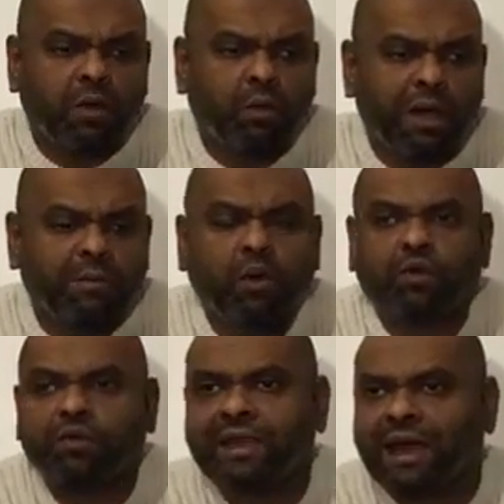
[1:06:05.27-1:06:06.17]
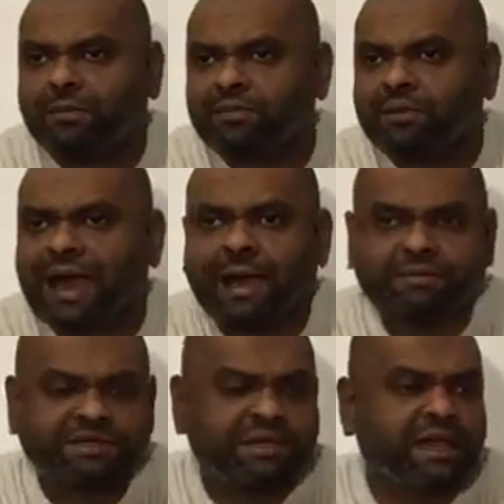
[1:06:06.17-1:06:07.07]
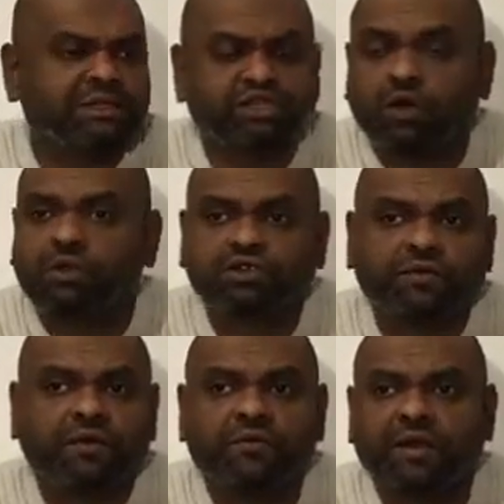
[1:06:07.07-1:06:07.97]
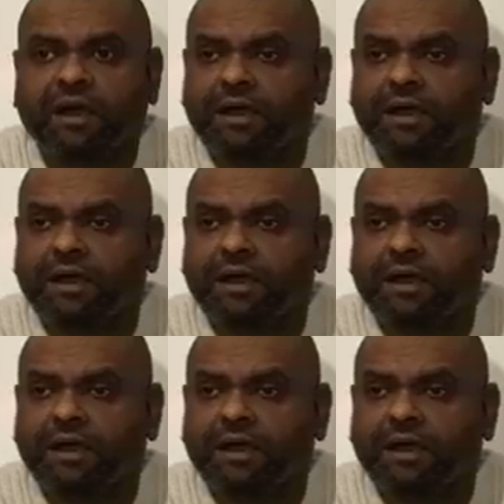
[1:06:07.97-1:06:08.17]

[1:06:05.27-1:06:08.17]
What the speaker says: web ordering apps and so on and so forth.